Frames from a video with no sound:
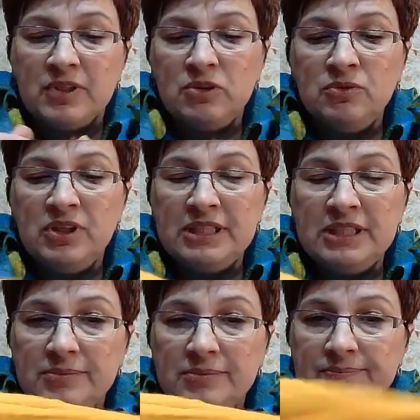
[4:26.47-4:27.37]
Doing
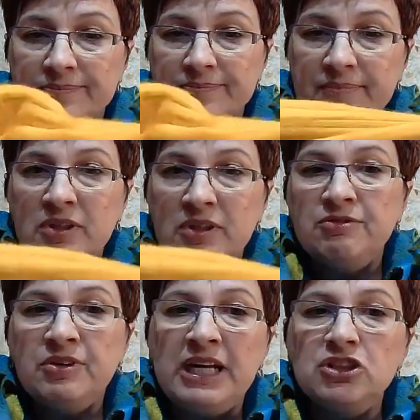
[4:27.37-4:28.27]
this,
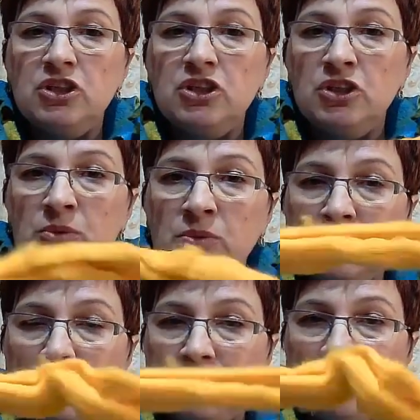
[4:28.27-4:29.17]
refresh your
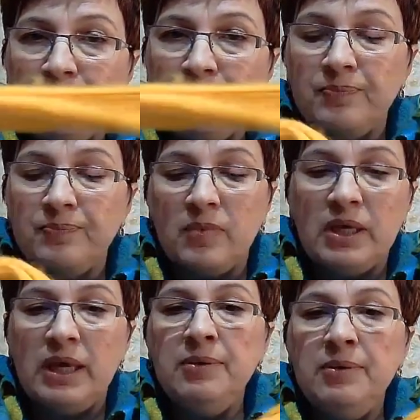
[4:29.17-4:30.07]
wool.
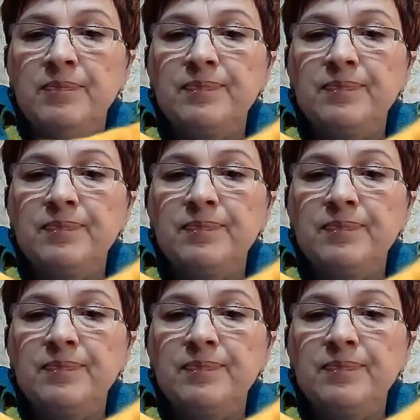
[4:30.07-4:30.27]
Okay,